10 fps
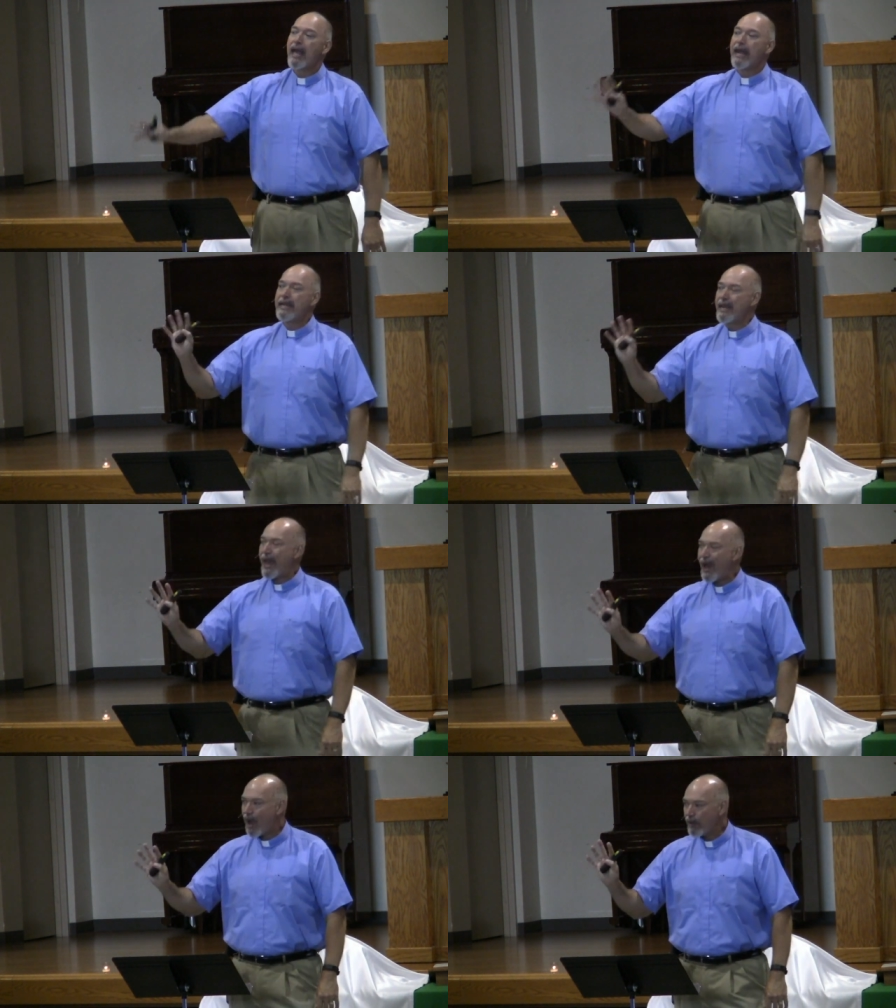and
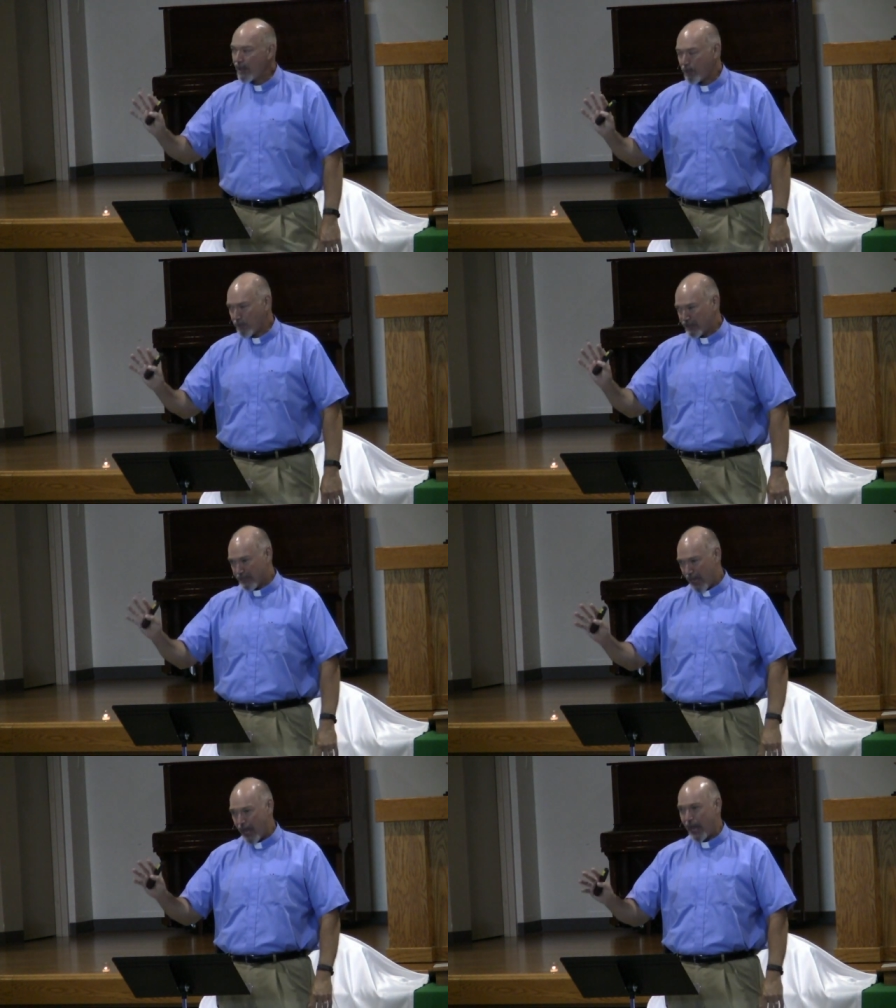now it was
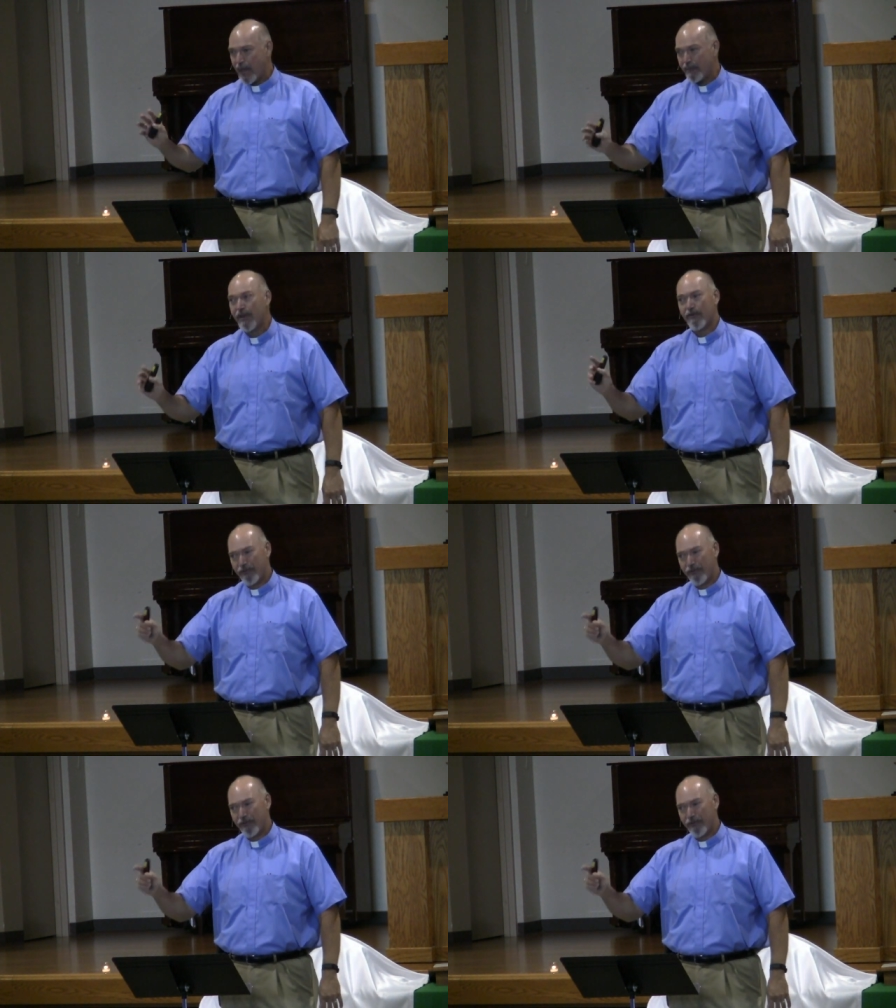time